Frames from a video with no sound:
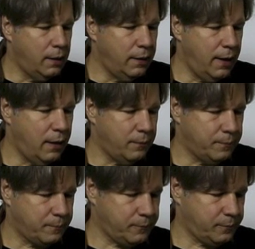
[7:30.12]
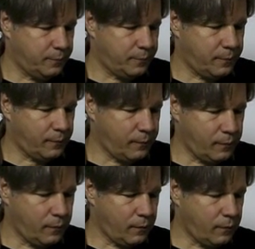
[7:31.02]
Now,
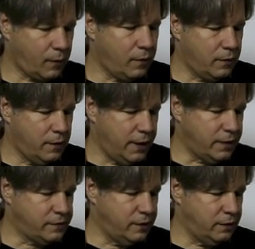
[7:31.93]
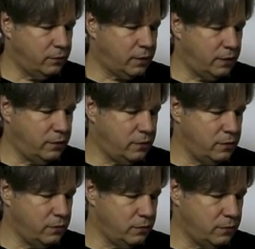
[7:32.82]
the next thing you can
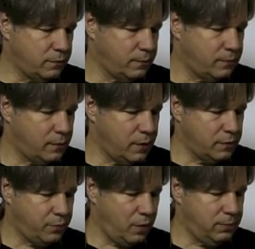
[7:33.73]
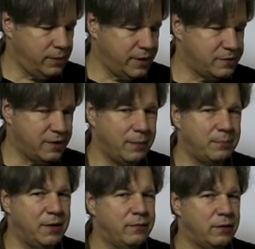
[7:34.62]
do, it's probably a
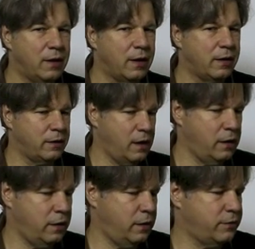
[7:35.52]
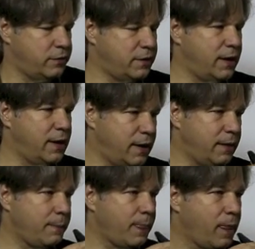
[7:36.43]
step even done on another day,